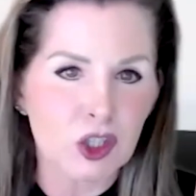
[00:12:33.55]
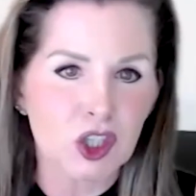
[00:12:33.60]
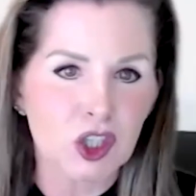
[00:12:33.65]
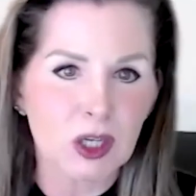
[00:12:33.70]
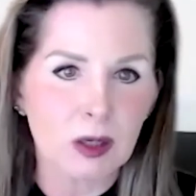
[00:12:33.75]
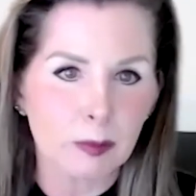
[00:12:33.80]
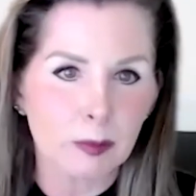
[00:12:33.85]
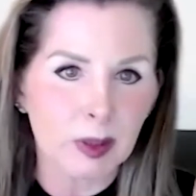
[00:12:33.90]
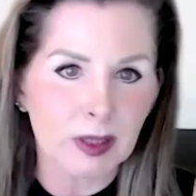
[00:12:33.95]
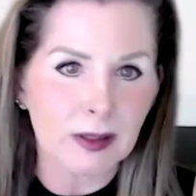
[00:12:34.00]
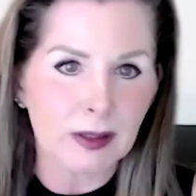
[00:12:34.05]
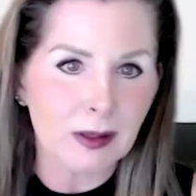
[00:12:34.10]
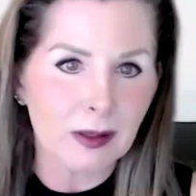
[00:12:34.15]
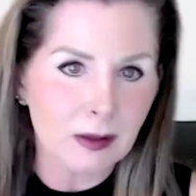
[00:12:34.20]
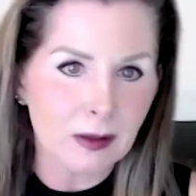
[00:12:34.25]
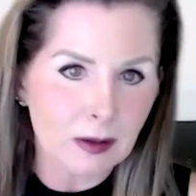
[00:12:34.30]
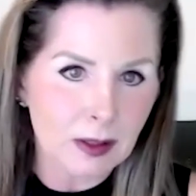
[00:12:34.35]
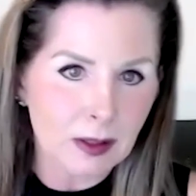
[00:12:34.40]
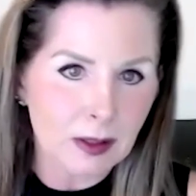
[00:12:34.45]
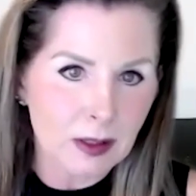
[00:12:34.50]

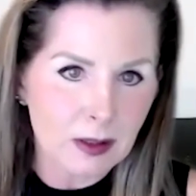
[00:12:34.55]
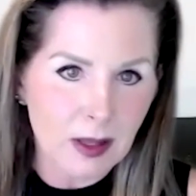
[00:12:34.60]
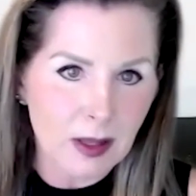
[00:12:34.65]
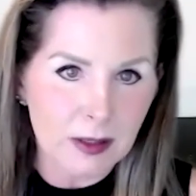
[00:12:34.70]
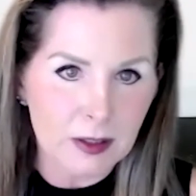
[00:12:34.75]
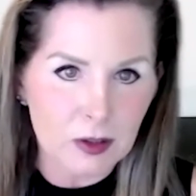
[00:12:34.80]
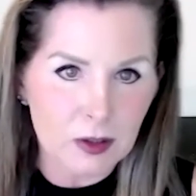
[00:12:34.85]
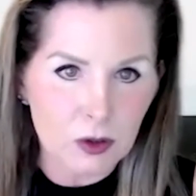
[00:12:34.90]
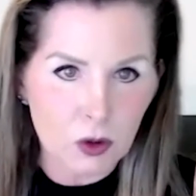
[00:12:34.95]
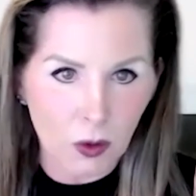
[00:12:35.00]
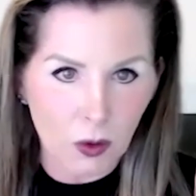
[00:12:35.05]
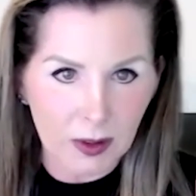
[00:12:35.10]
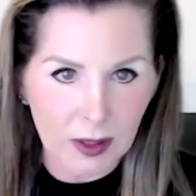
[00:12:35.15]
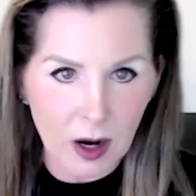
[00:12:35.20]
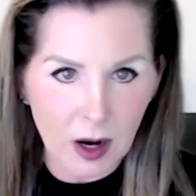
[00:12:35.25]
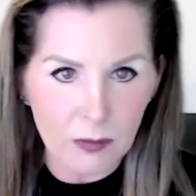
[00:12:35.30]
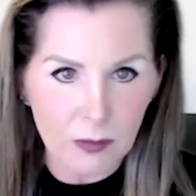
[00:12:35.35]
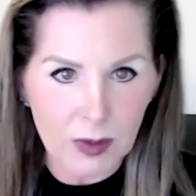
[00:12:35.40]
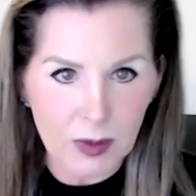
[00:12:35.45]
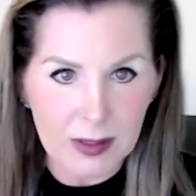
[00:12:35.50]
geopolitically that is going
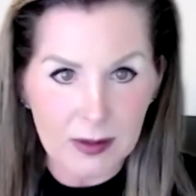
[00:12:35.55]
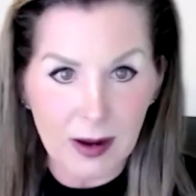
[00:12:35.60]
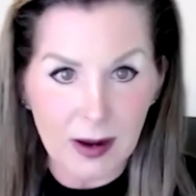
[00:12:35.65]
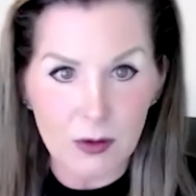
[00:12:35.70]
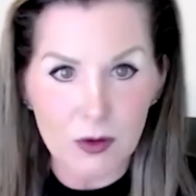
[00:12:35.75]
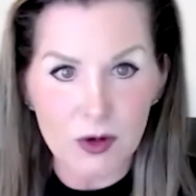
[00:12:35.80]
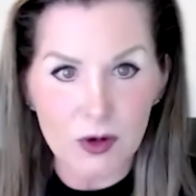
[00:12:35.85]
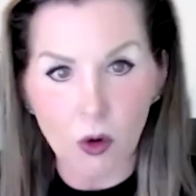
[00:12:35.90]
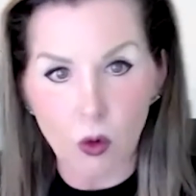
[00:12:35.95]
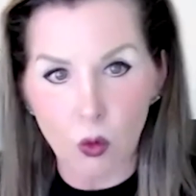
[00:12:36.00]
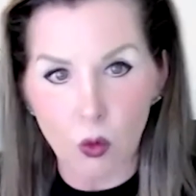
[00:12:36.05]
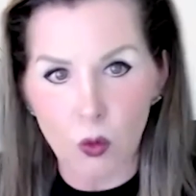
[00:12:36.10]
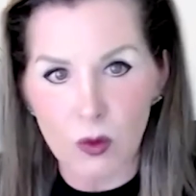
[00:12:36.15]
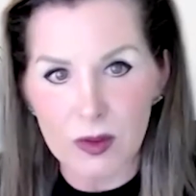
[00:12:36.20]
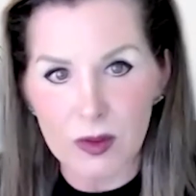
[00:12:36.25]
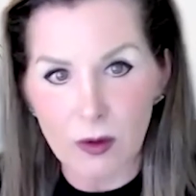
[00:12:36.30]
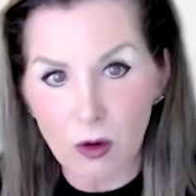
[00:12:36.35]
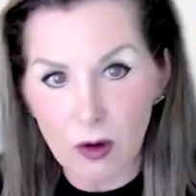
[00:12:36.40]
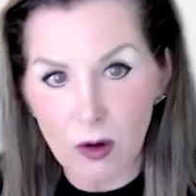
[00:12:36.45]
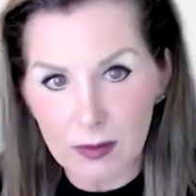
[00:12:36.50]
on right now, and with
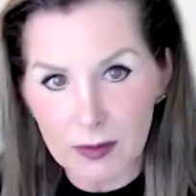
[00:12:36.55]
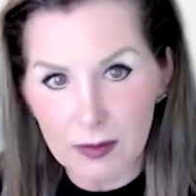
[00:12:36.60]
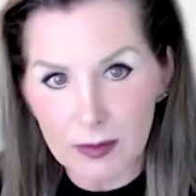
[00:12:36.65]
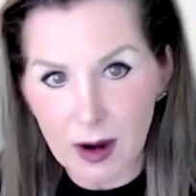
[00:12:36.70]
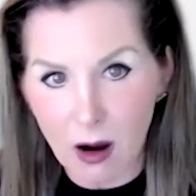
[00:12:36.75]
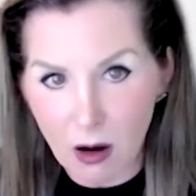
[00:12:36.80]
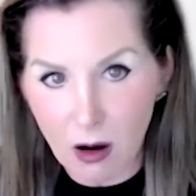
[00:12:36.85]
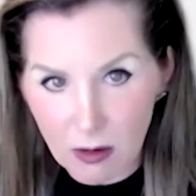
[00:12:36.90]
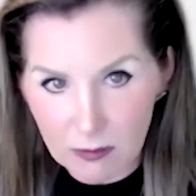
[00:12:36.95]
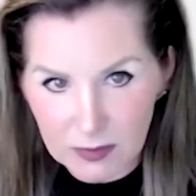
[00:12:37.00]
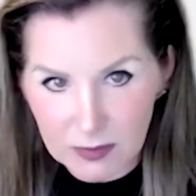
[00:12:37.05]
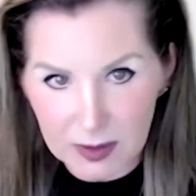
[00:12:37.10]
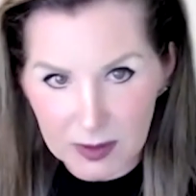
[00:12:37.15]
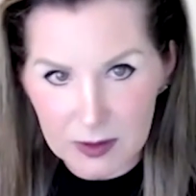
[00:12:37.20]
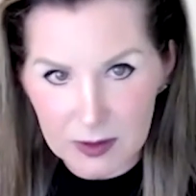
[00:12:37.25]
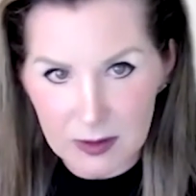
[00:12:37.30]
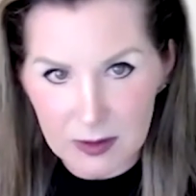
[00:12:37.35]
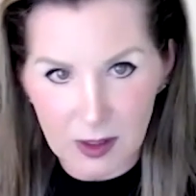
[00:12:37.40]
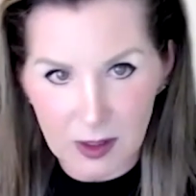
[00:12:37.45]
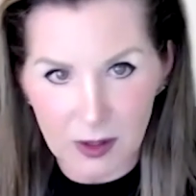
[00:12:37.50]
all the
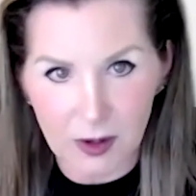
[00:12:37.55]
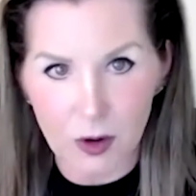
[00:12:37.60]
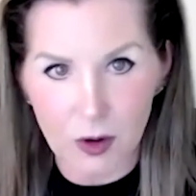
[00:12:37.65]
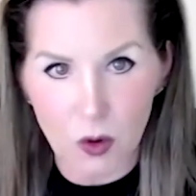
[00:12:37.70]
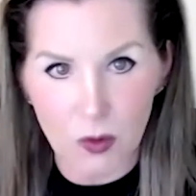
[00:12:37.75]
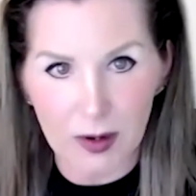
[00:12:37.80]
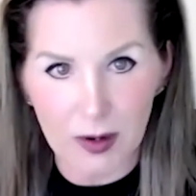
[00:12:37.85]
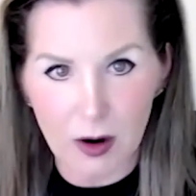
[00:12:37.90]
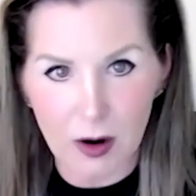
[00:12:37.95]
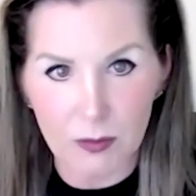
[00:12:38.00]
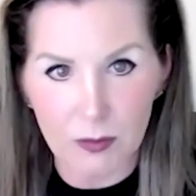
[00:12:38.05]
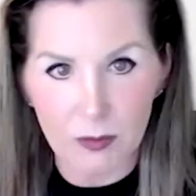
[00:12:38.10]
conflicts that are going on